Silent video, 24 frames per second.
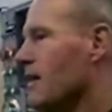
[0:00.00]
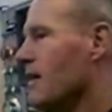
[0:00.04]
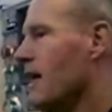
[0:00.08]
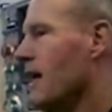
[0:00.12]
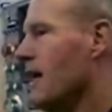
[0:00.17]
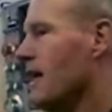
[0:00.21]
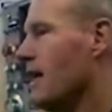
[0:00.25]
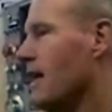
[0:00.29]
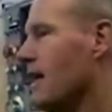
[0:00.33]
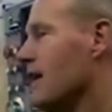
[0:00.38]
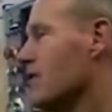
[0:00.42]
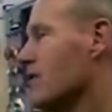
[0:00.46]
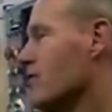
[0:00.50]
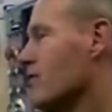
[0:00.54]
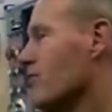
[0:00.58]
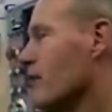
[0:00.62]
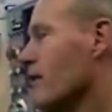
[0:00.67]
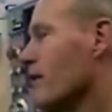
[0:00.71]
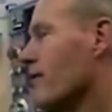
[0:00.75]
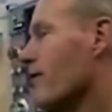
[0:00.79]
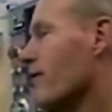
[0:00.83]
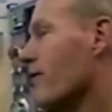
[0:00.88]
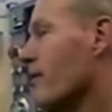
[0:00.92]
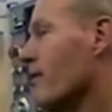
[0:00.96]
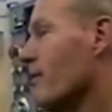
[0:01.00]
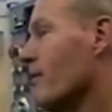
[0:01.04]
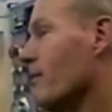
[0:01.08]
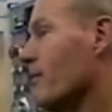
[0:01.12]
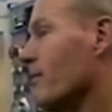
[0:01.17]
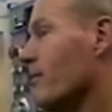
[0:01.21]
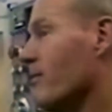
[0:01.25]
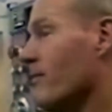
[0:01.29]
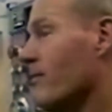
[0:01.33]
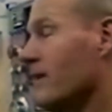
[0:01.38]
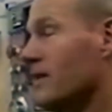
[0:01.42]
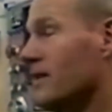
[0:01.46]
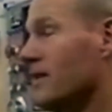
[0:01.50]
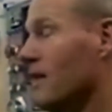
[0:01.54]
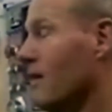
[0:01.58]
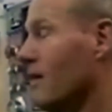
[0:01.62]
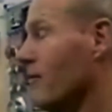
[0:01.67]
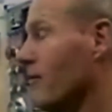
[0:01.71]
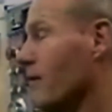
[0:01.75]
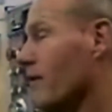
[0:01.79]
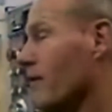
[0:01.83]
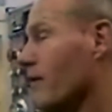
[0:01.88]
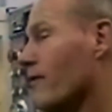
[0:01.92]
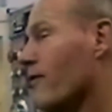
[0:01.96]
that, and it's
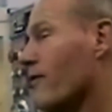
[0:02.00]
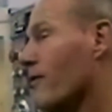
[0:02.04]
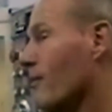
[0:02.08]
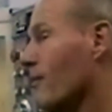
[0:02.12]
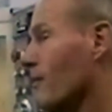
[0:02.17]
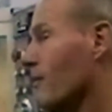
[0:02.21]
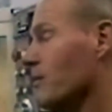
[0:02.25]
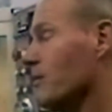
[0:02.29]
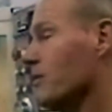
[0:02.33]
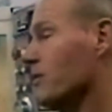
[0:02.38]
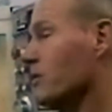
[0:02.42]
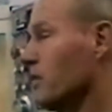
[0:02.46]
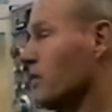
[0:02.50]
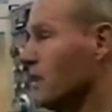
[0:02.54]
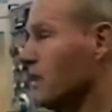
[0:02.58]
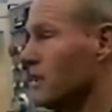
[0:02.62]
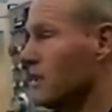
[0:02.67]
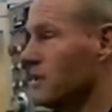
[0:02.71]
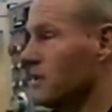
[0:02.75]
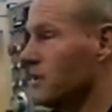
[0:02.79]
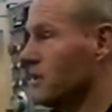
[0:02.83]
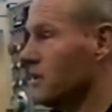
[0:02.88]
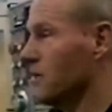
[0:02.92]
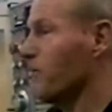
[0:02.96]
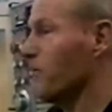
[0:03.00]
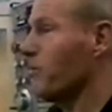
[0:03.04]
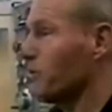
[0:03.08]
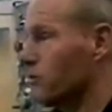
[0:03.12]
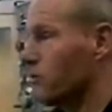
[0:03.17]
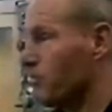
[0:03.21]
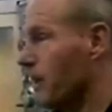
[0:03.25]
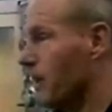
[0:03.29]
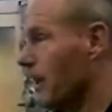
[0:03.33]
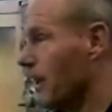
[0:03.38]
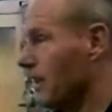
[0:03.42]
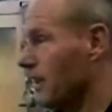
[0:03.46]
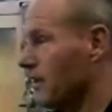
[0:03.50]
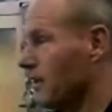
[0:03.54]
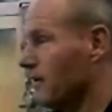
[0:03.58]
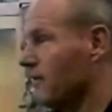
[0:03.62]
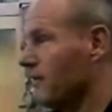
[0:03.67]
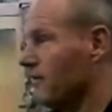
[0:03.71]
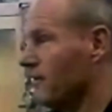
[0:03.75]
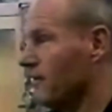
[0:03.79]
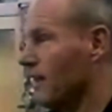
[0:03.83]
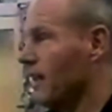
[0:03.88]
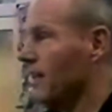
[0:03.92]
not written from a machinist perspective.